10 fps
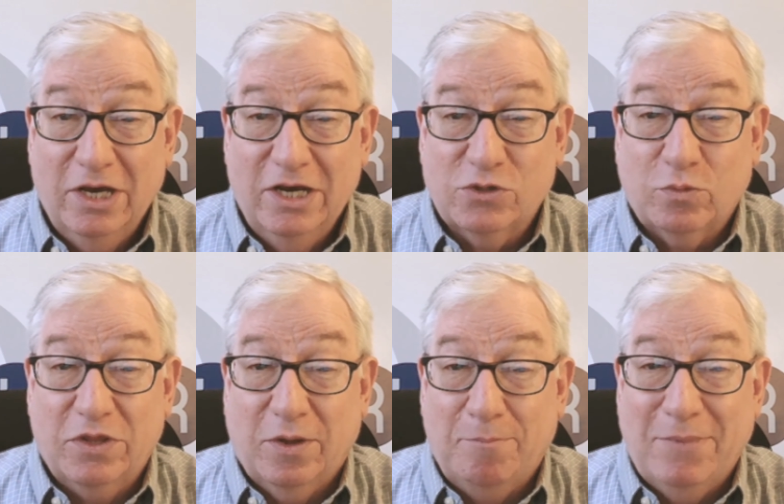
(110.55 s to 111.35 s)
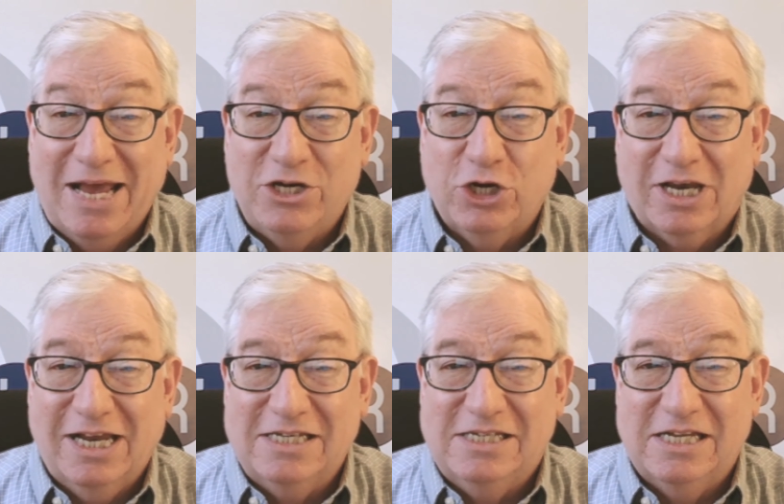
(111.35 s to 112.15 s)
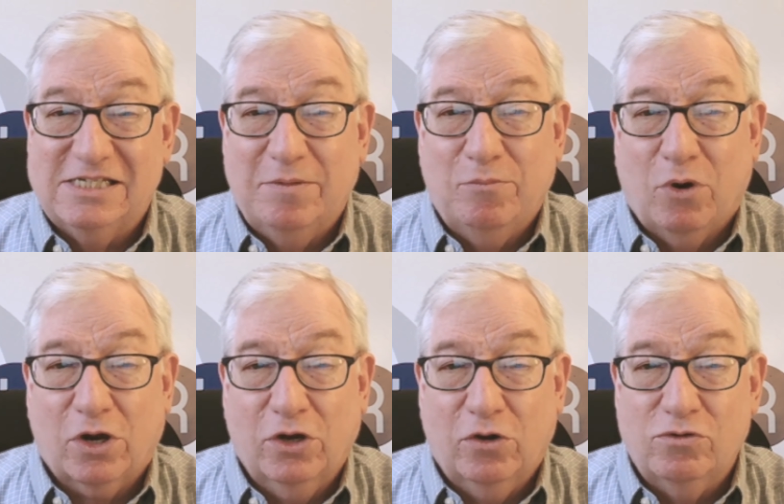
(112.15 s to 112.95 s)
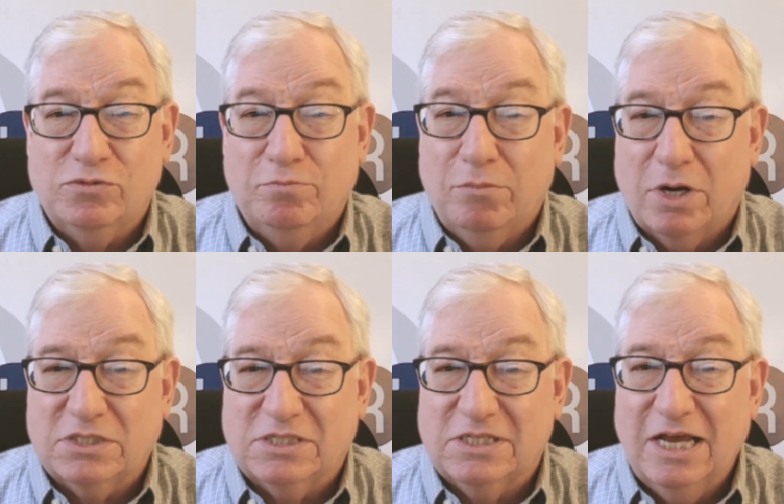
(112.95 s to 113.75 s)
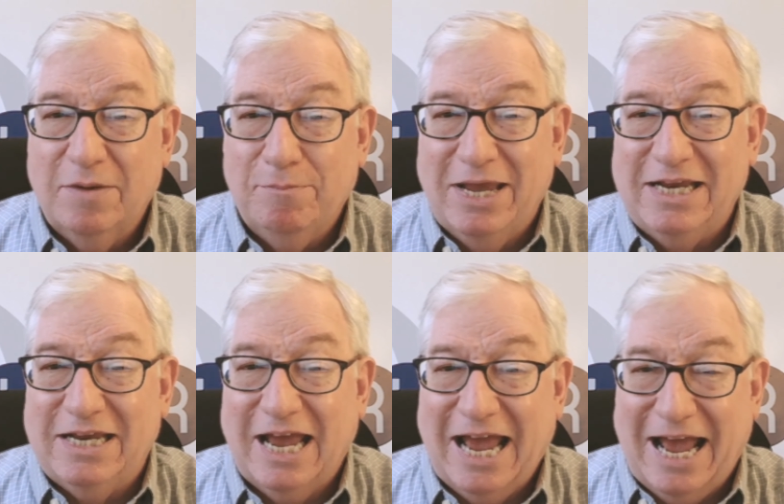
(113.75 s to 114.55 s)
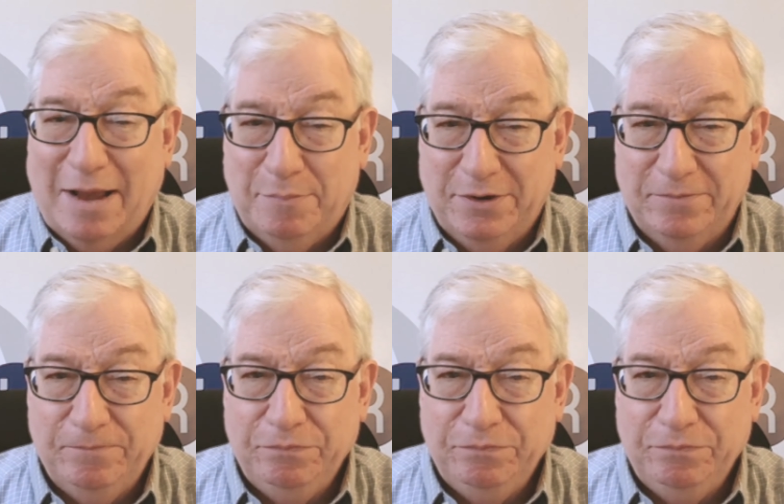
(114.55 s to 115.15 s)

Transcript: is where the magic exists that marketers must make happen.